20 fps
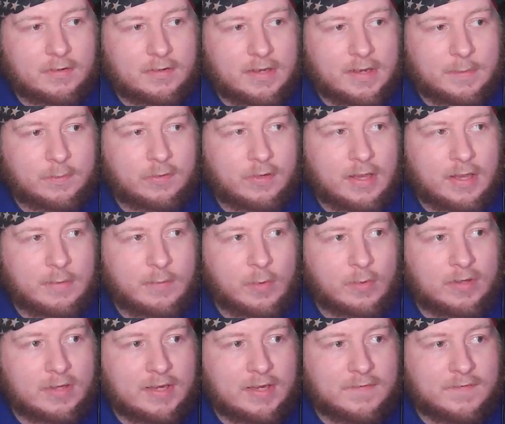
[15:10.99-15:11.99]
It probably
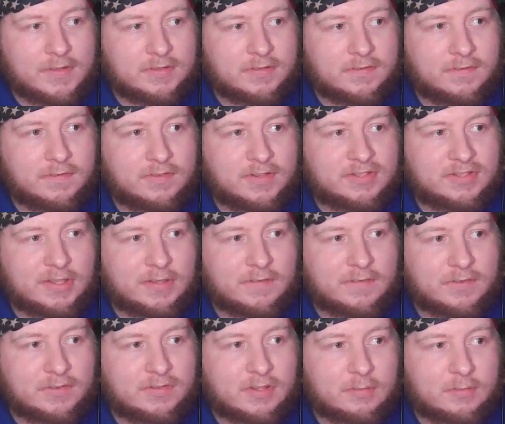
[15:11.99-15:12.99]
won't give us freezing
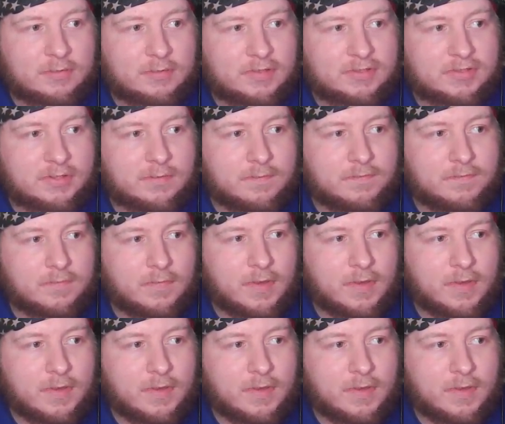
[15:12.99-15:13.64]
for some reason.